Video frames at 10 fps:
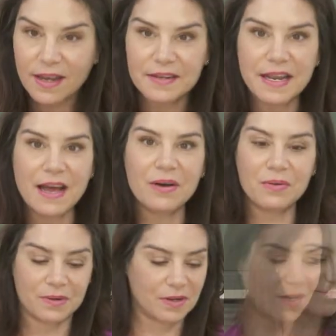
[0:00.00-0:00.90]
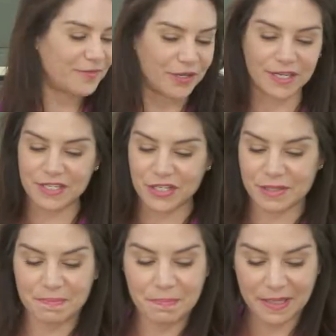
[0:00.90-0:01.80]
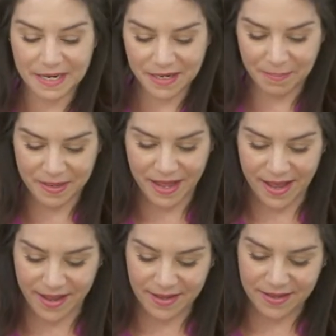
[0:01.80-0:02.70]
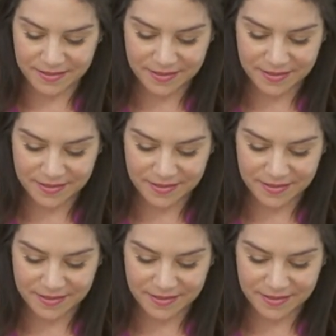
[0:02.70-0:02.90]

and now we're gonna just blend up an egg.